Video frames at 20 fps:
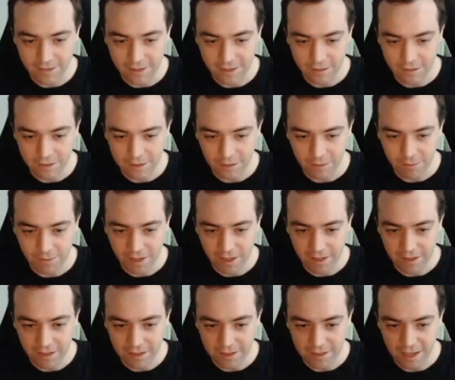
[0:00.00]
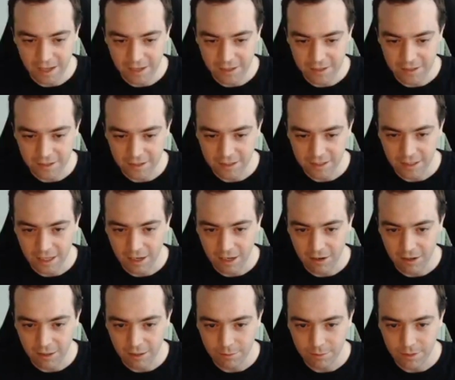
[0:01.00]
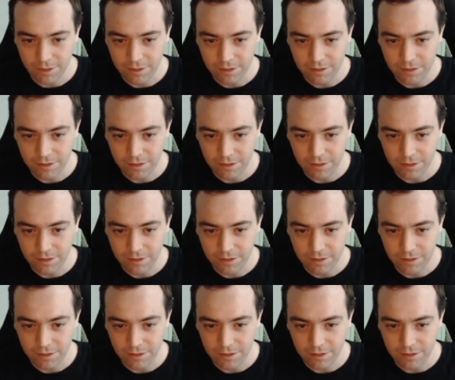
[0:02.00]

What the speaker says: they do something that's actually scary, but...